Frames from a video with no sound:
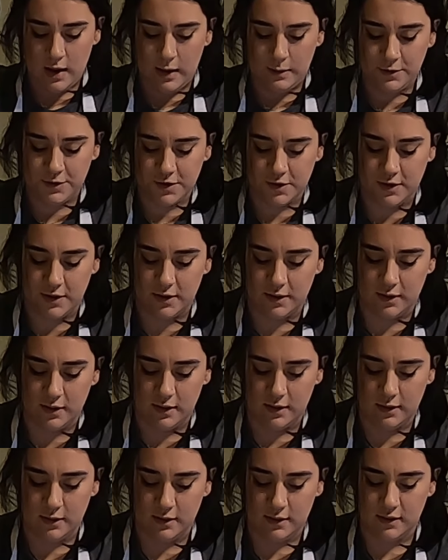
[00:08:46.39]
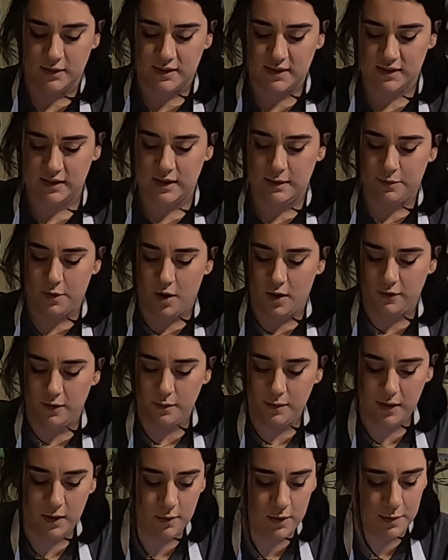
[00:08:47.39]
I'm just gonna snip off
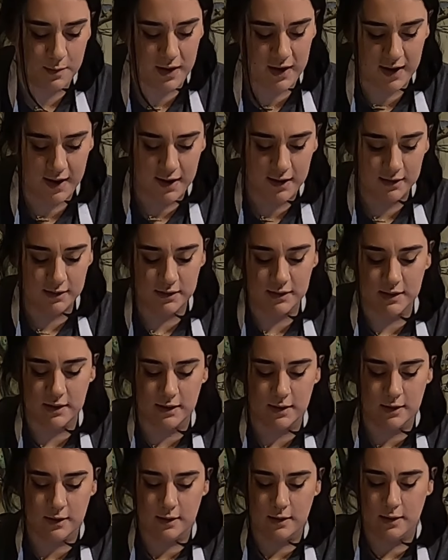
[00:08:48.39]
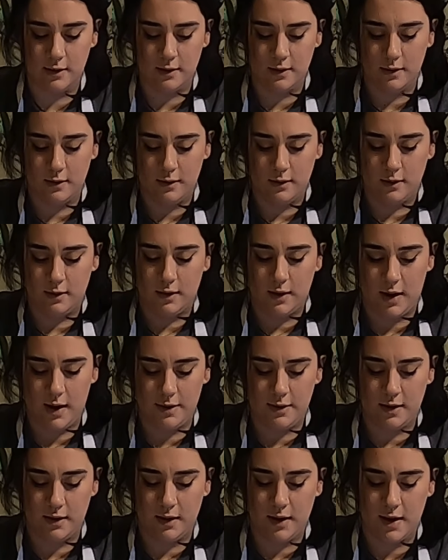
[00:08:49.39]
a bit with my hands
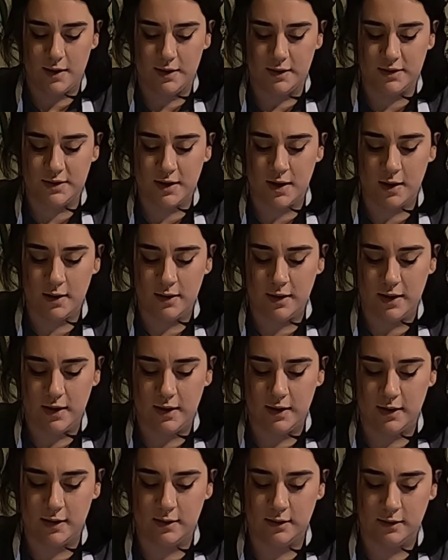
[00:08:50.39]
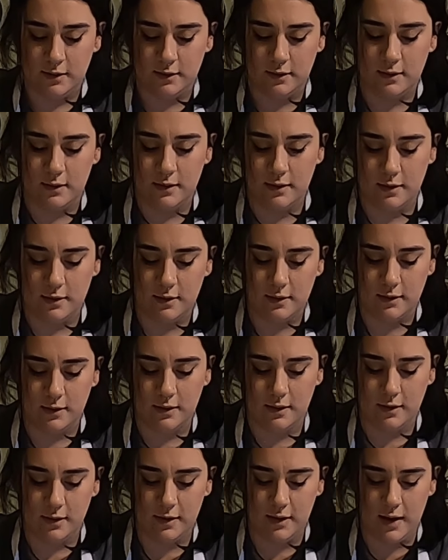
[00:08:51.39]
and then kind of tuck in
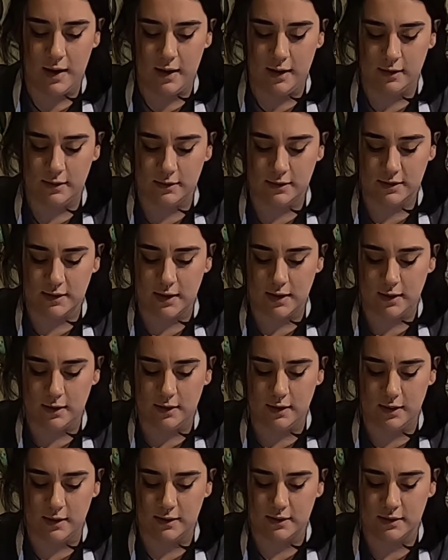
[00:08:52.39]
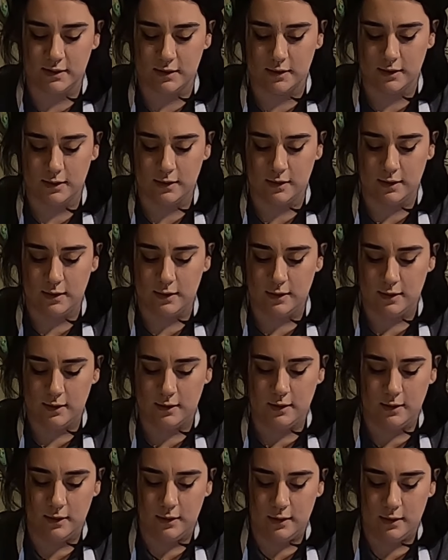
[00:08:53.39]
the ends like this
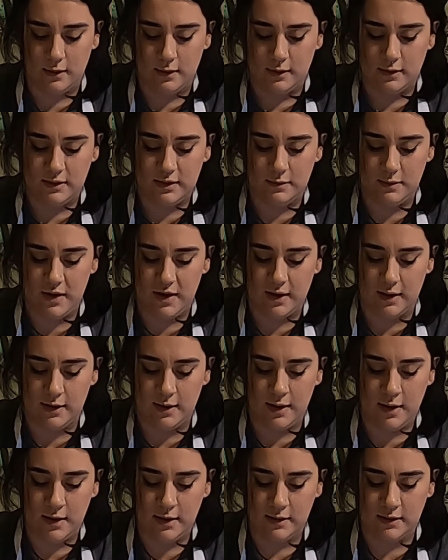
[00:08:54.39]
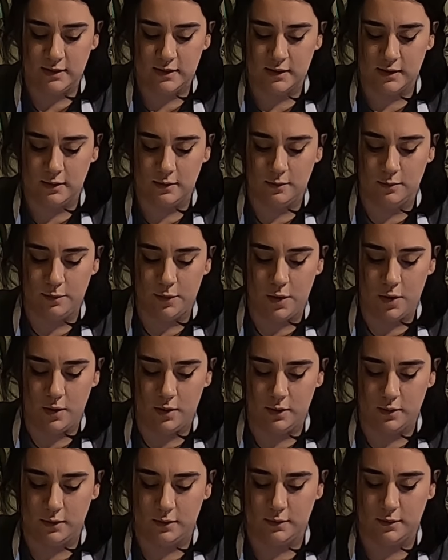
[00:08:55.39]
to make a nice
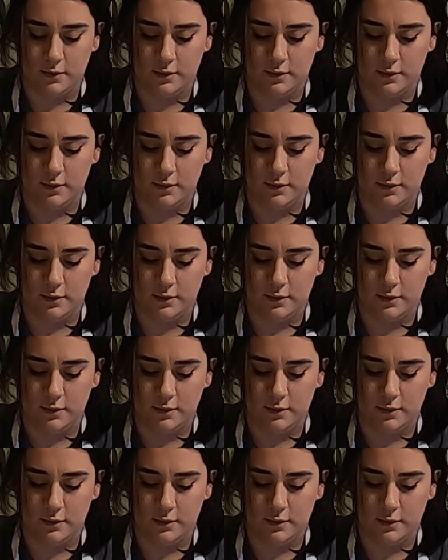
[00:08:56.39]
ball.